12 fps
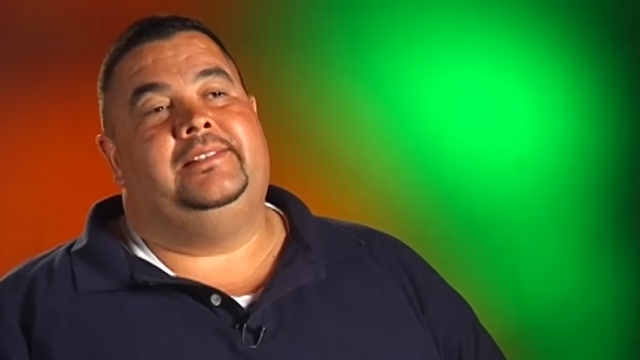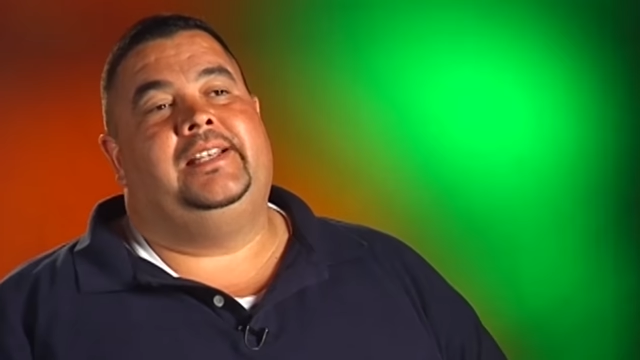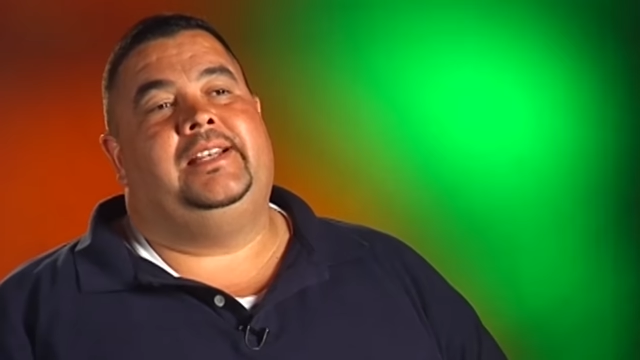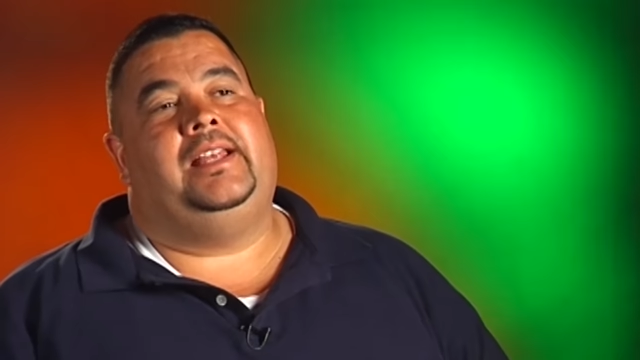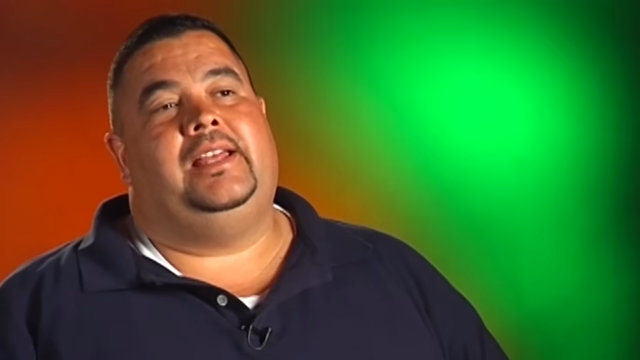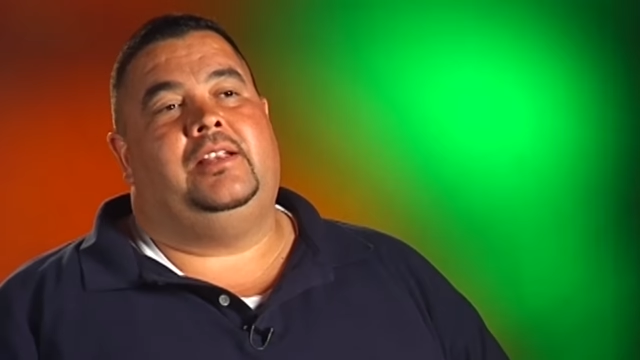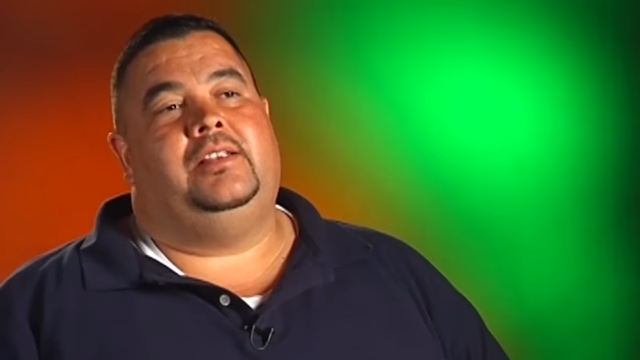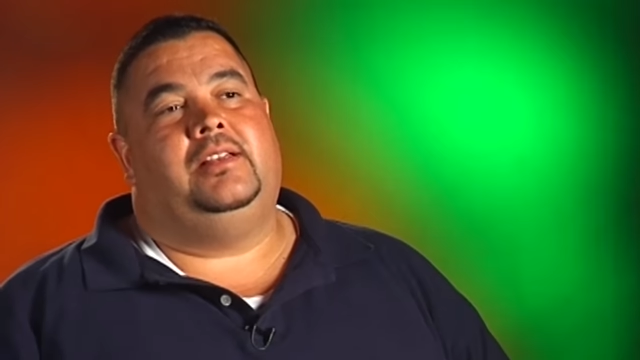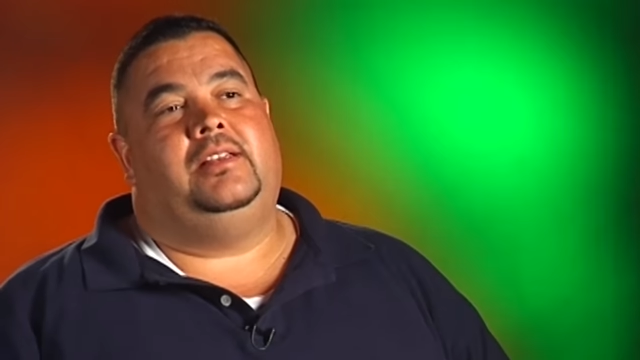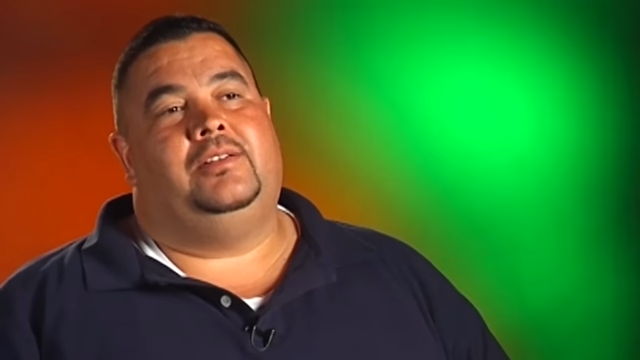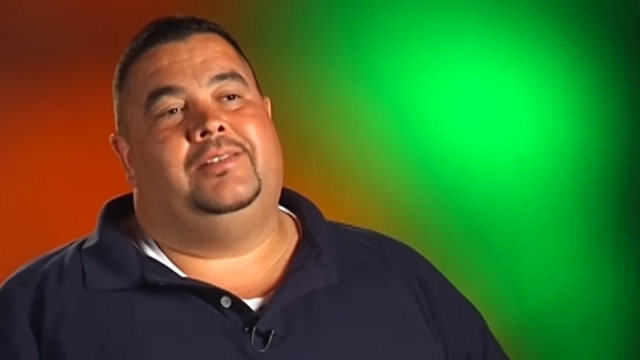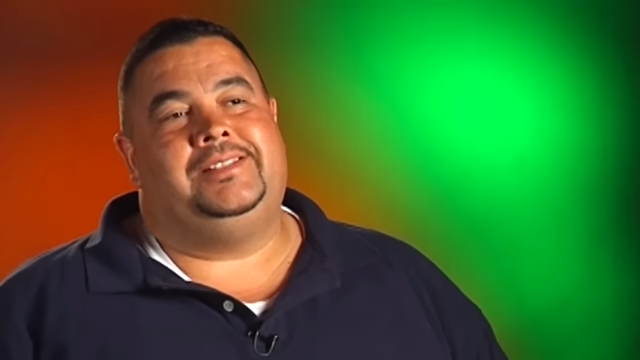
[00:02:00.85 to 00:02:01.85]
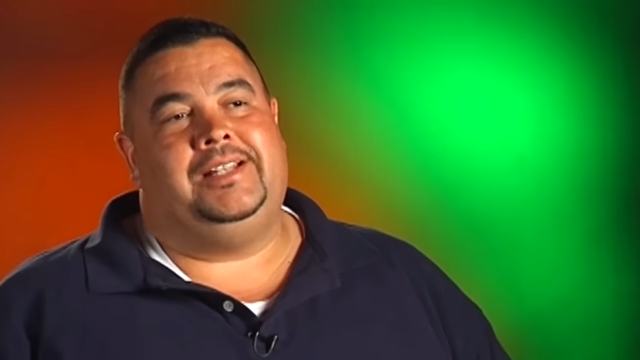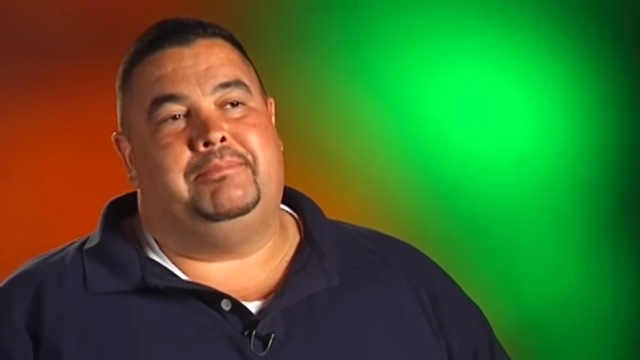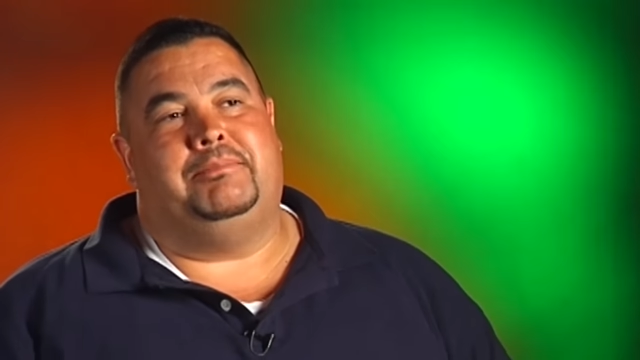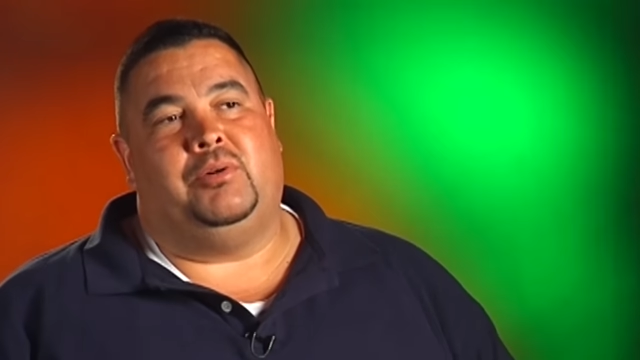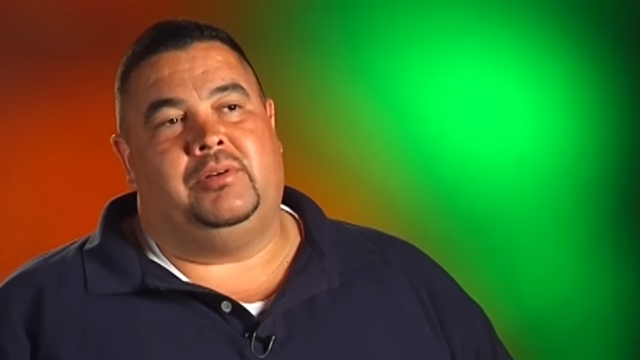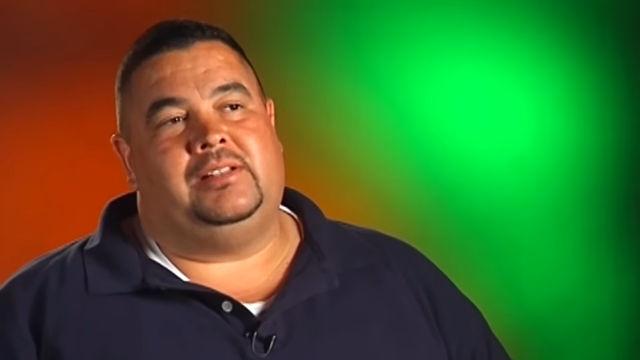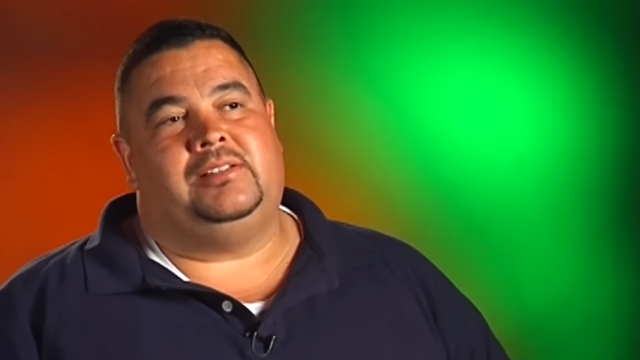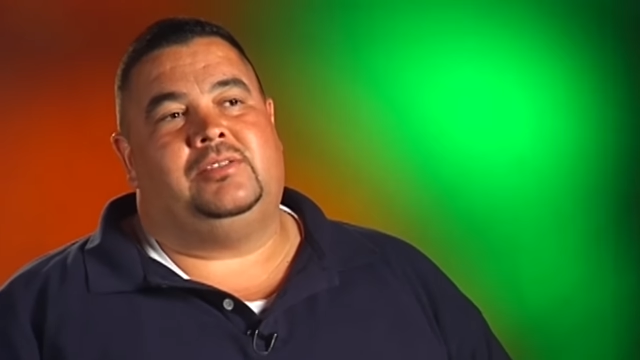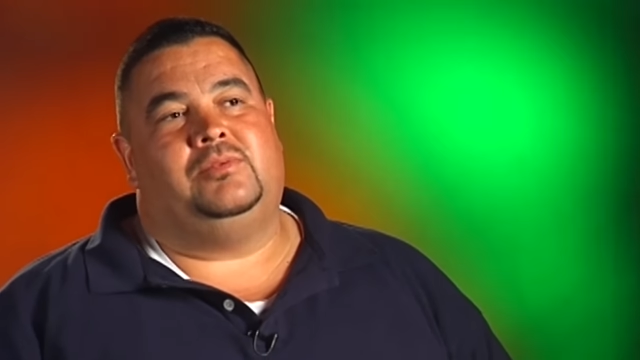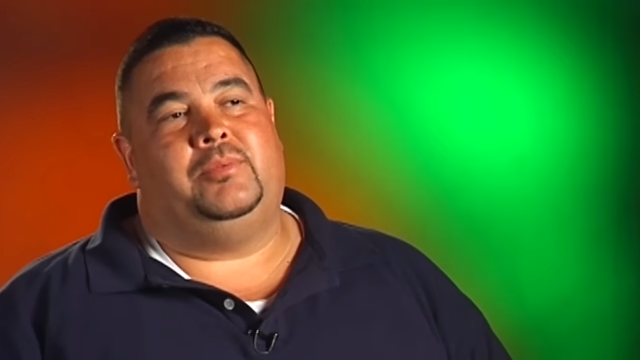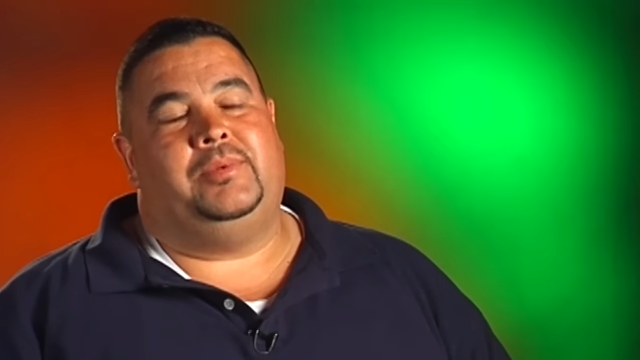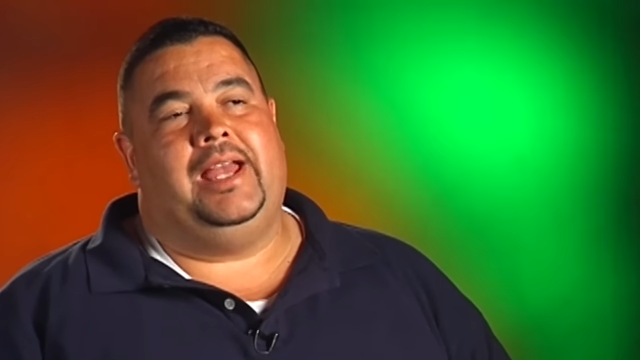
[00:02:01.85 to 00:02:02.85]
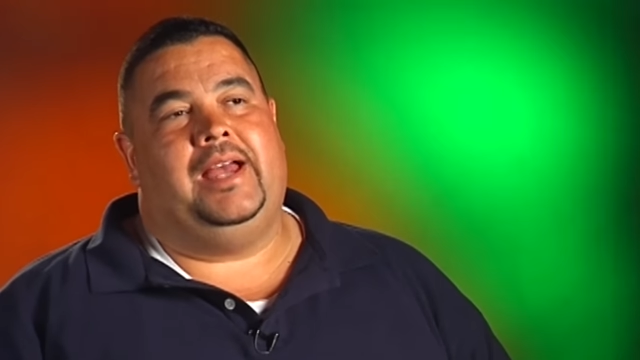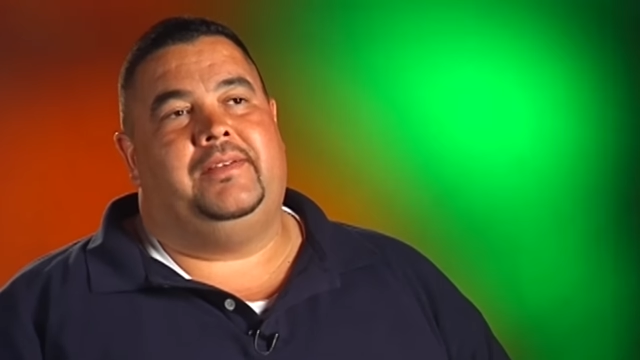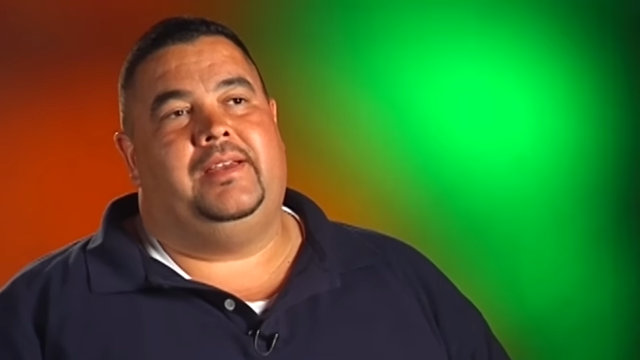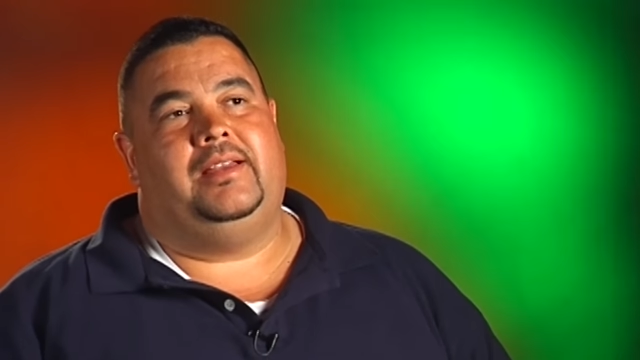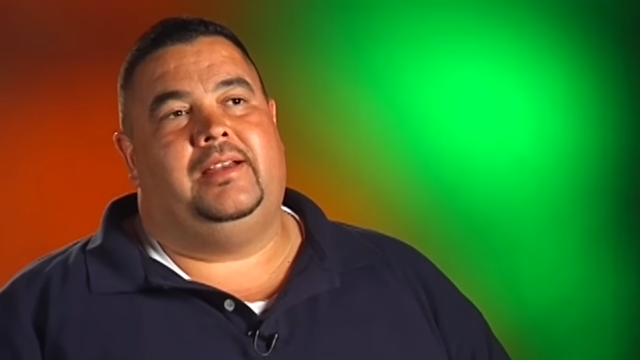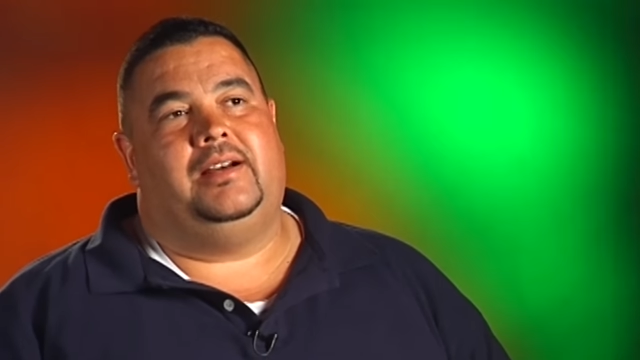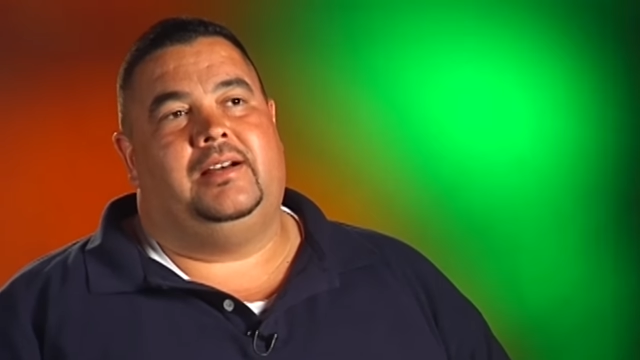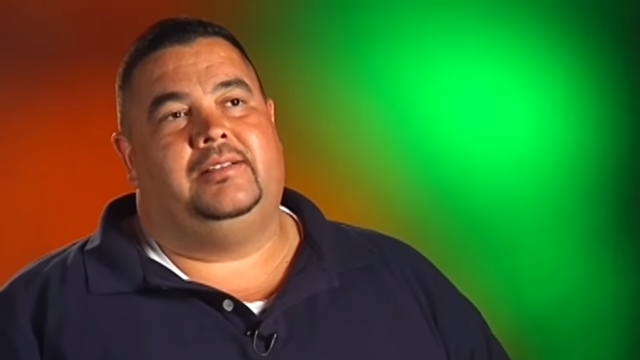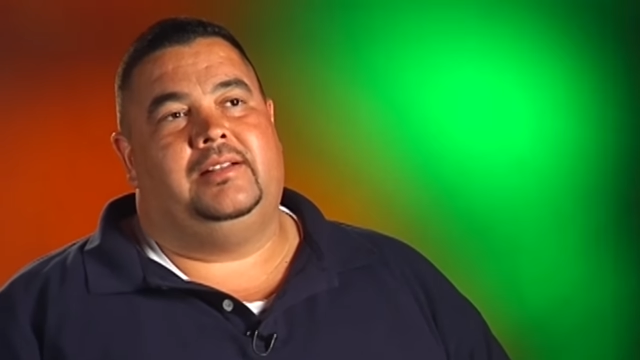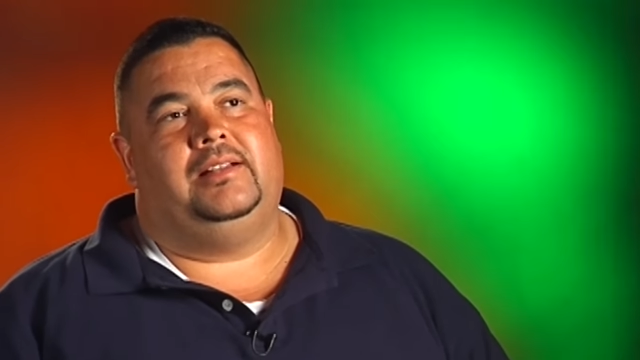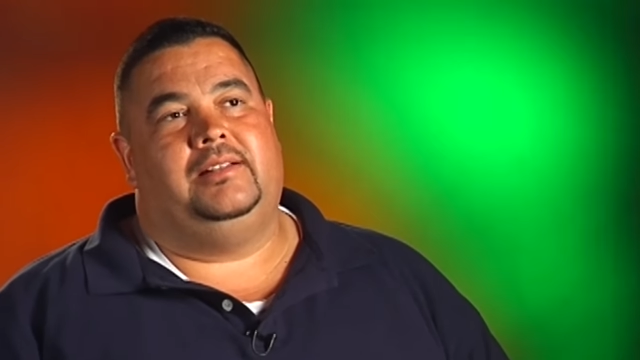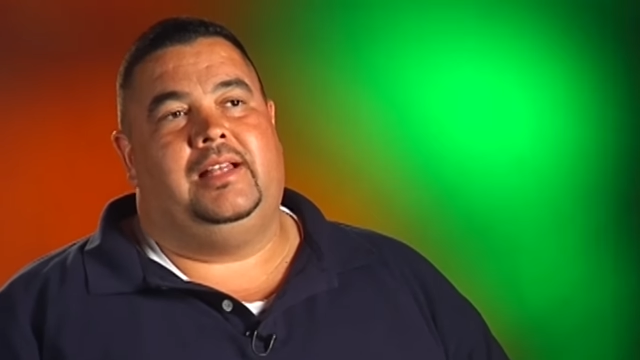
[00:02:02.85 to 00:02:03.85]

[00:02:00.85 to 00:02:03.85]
Is it a you know is it a bonus when we have a uh,